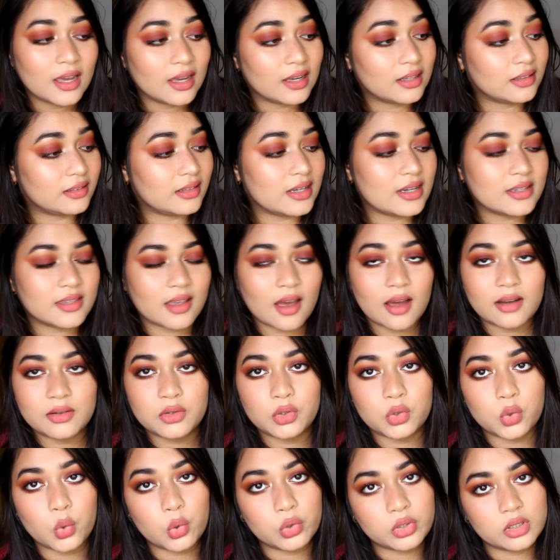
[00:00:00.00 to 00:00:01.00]
These are
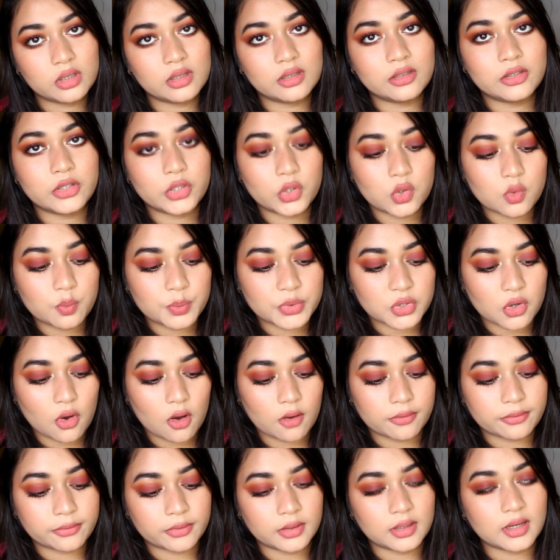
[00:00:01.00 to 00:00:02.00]
total dupes
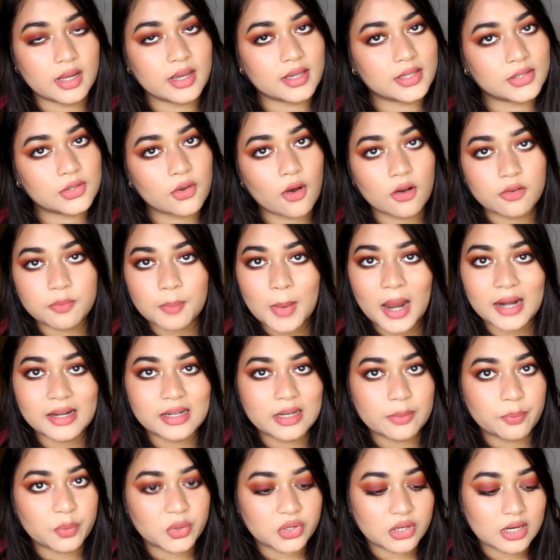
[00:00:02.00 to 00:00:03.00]
of NYX Soft Matte
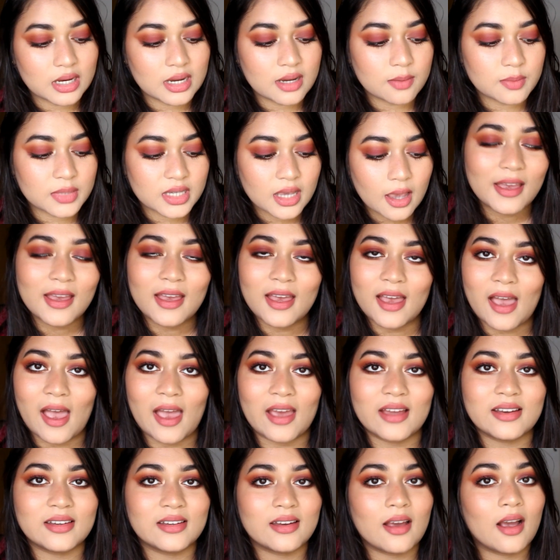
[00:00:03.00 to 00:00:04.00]
Lip Creams,
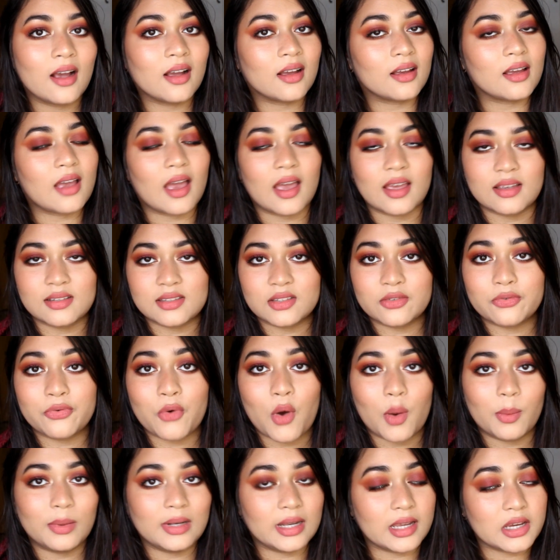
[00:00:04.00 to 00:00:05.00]
and guys, the
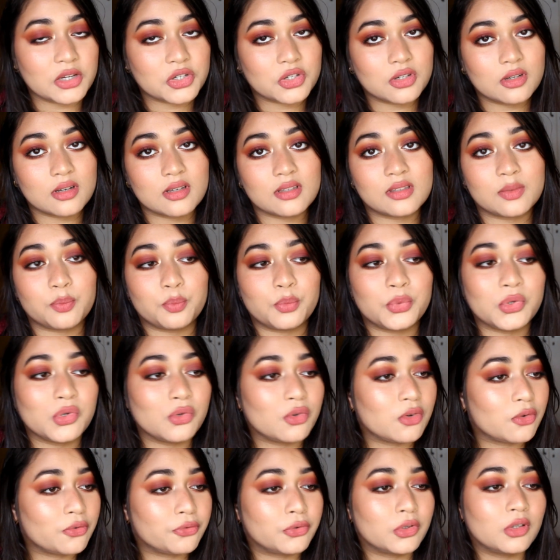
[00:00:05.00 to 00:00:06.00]
formulation is
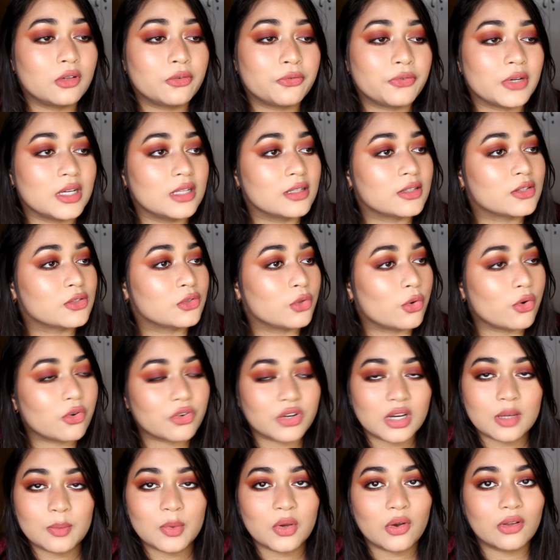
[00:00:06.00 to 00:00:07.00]
beautiful, feels so
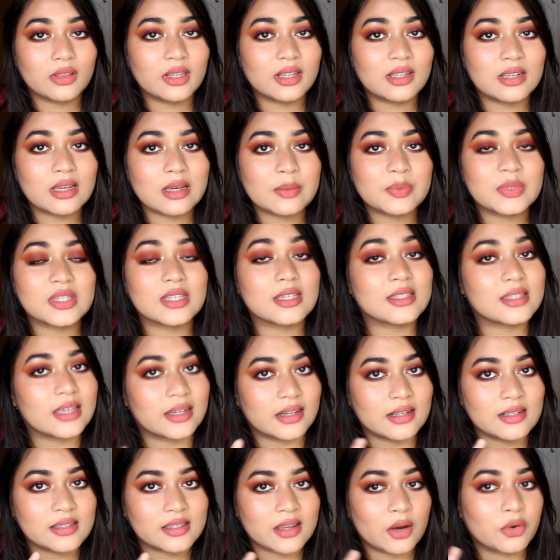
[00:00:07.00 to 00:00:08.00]
creamy on the lips,
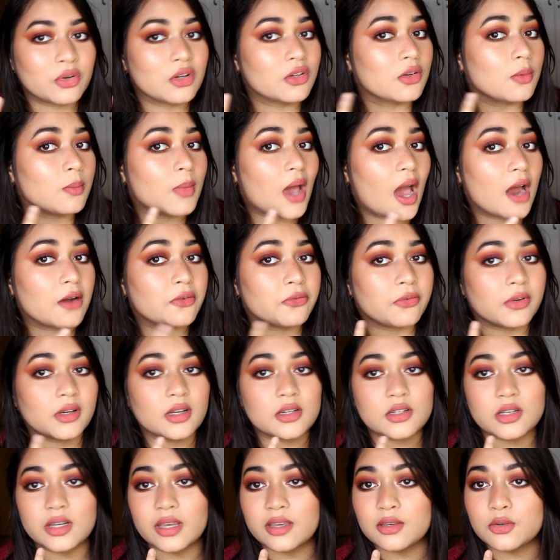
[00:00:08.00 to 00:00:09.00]
settles down into matte
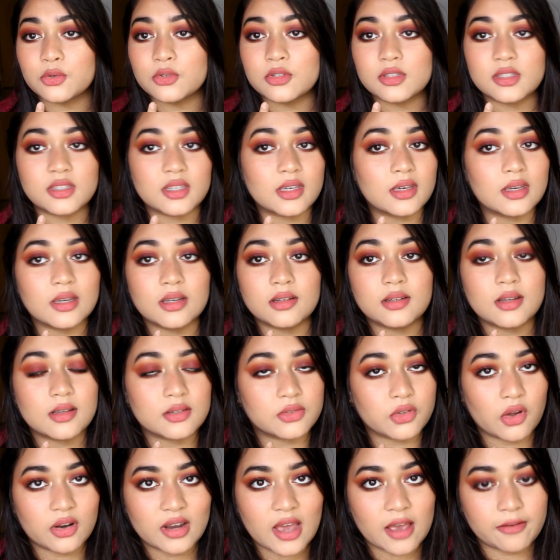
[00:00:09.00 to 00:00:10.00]
finish like you see. It
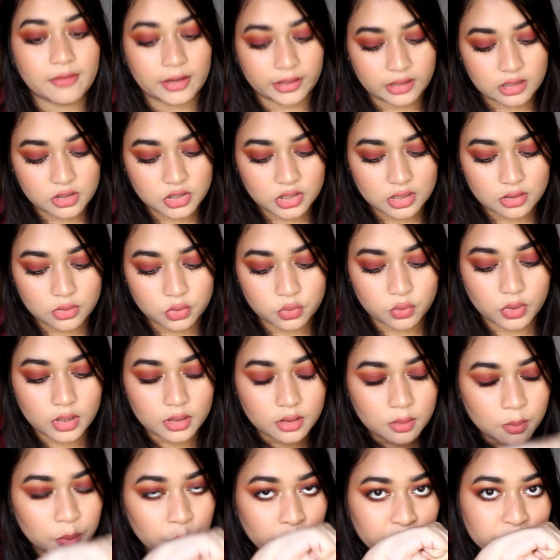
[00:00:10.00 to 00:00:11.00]
does not have any sheen to
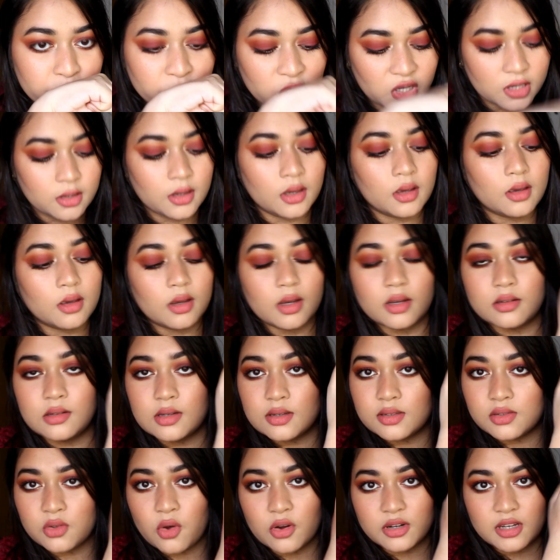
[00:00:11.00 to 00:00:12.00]
it. It
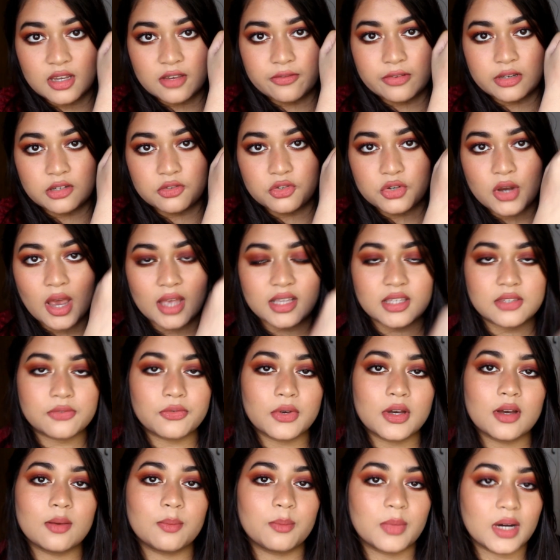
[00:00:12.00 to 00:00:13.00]
does not even
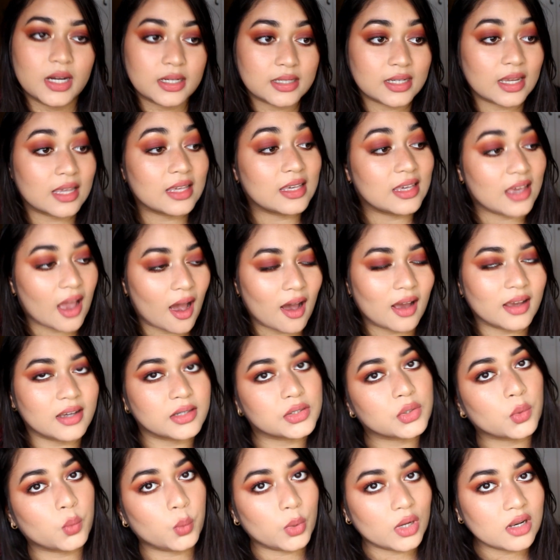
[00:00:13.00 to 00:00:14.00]
transfer, but yeah,
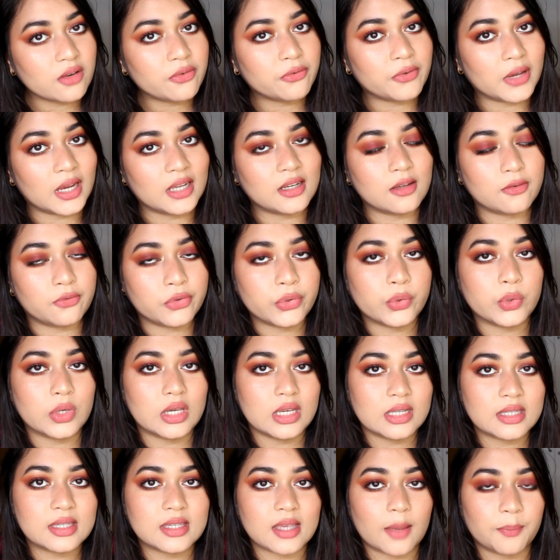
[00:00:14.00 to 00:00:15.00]
it will fade if you
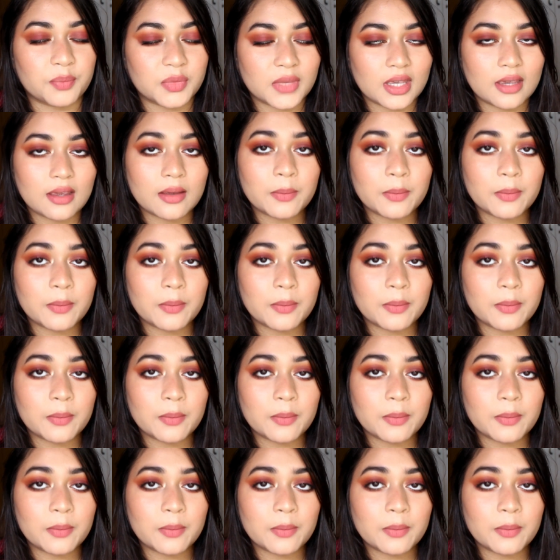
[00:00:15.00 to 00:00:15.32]
eat something.